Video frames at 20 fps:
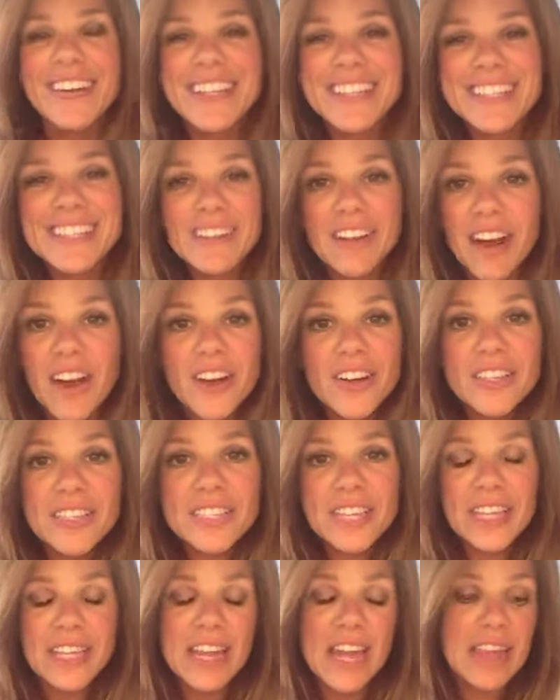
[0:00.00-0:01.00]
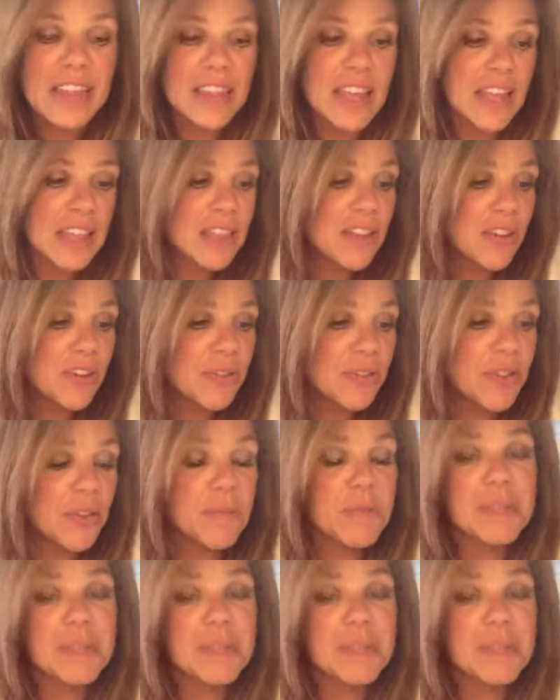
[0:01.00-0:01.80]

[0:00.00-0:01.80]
and it's gross and then they're